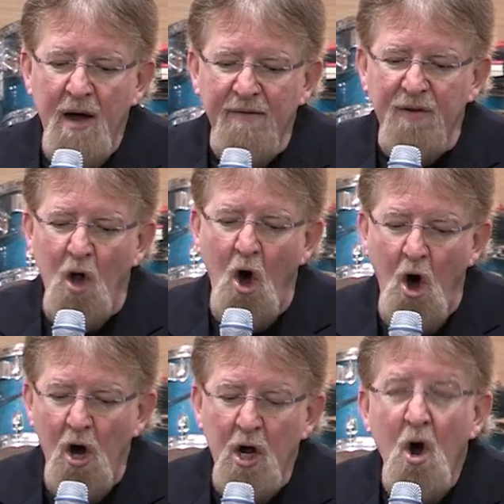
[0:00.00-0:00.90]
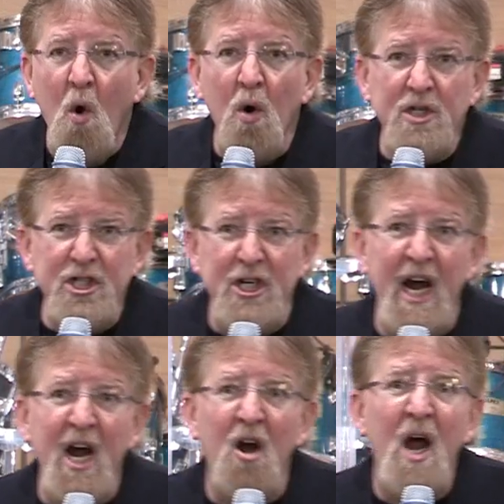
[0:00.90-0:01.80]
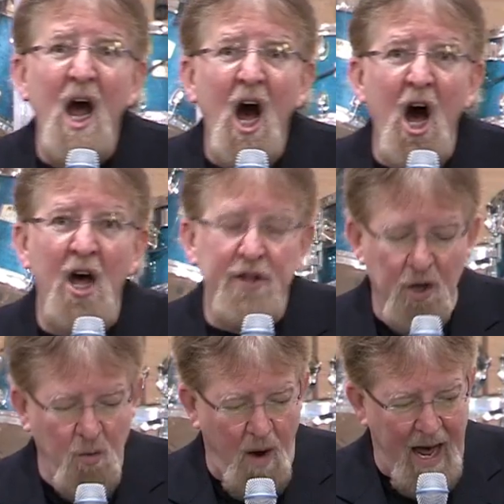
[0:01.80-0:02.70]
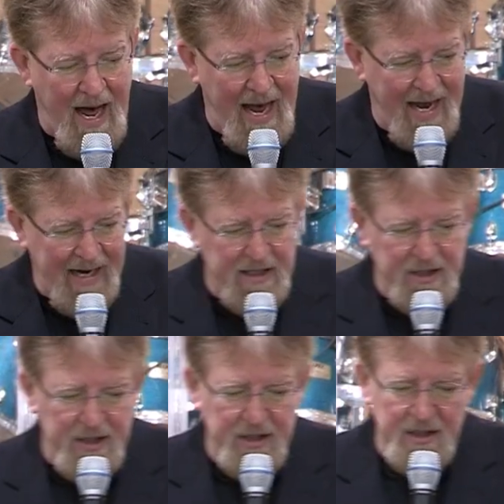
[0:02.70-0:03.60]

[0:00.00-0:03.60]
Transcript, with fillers: vlog, or share otherwise.